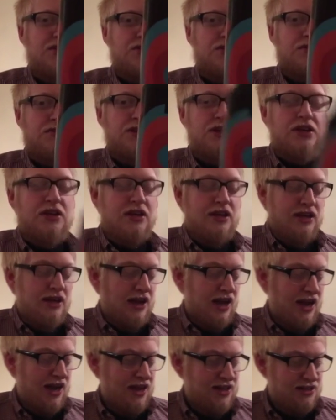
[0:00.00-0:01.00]
stuff.
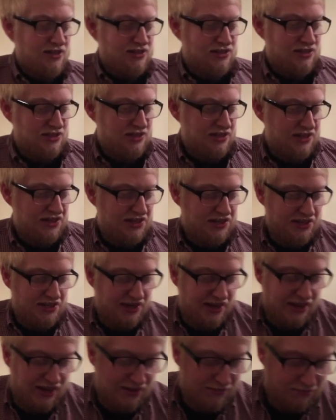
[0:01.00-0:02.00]
And
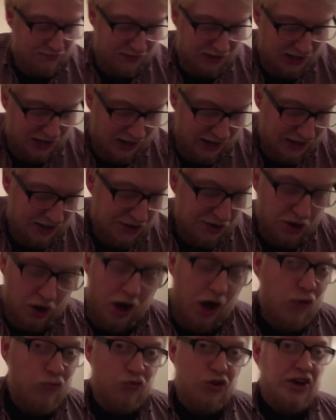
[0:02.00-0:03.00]
yeah, I
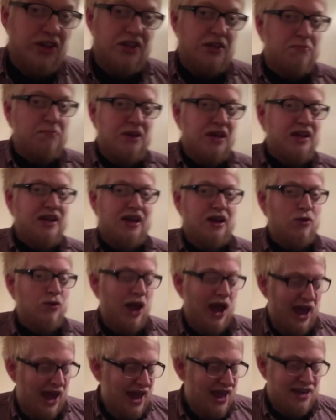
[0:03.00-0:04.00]
can't really pick
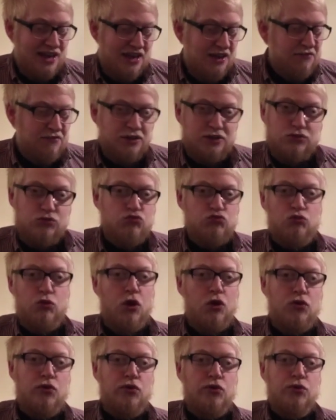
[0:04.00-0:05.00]
out anything
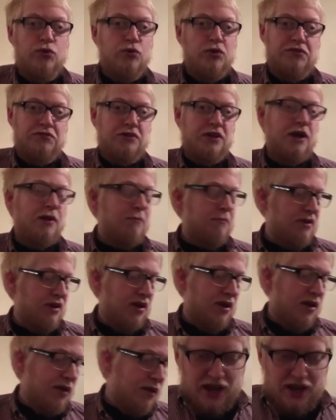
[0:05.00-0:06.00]
wrong with that
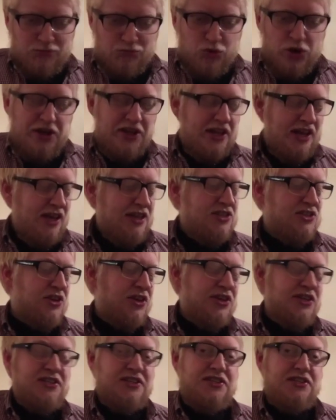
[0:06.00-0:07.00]
beer. I'm really
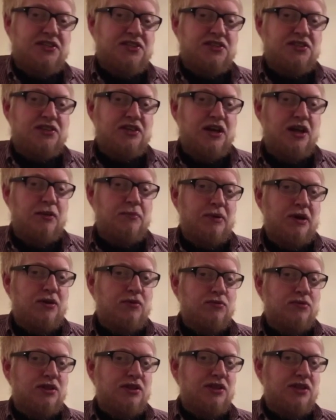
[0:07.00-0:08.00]
excited
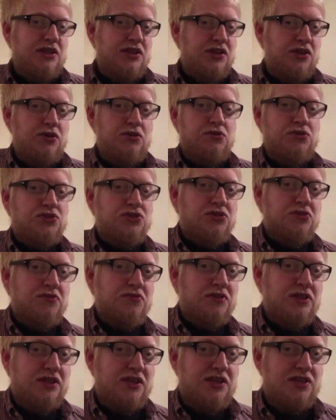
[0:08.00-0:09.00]
about the use
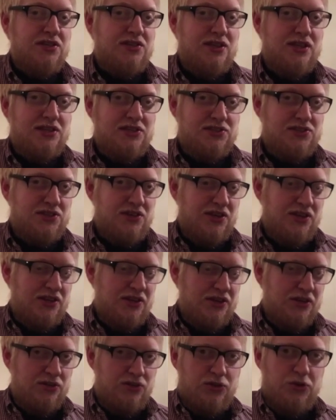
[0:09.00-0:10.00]
of this
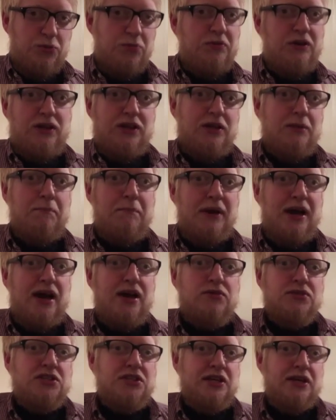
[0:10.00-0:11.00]
lupulin
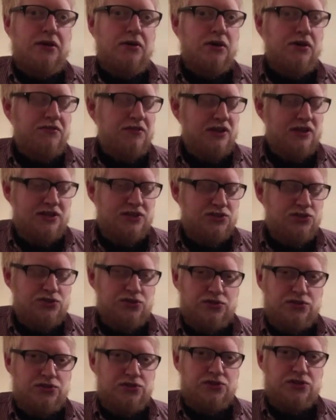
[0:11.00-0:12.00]
powder now. I think it's
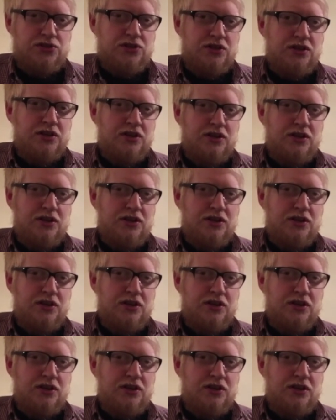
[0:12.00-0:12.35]
just...